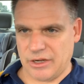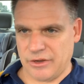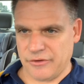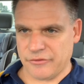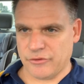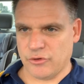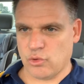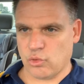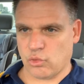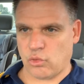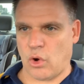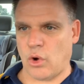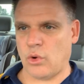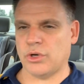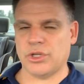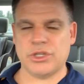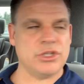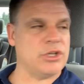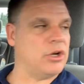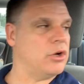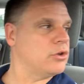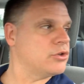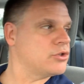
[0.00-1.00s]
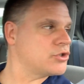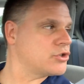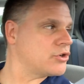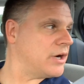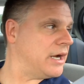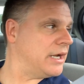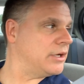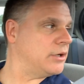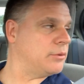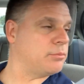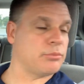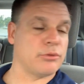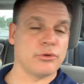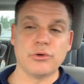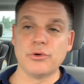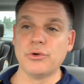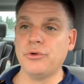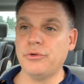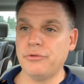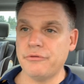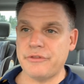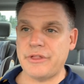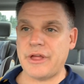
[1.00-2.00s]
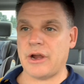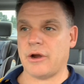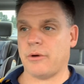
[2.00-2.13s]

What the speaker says: of grown adults trying to prove